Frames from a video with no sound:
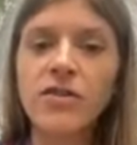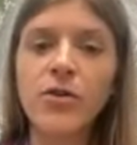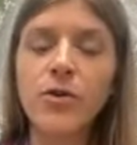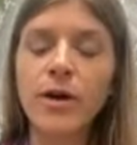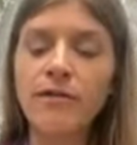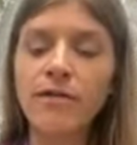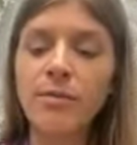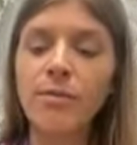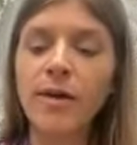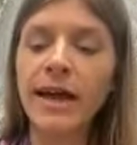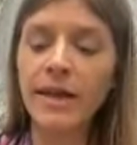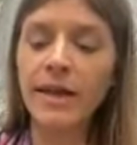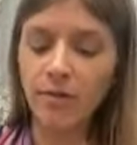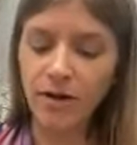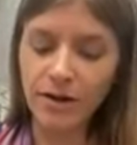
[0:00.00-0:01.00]
to whoever
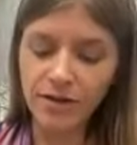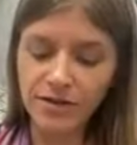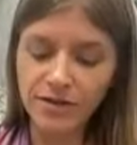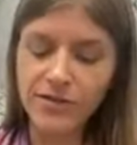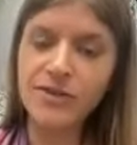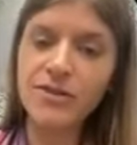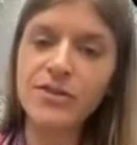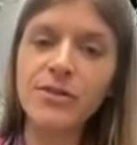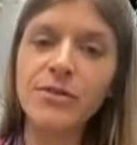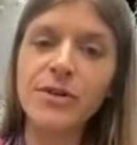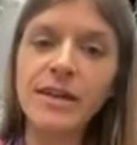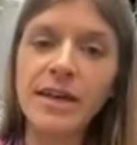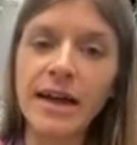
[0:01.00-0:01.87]
might want to listen to it.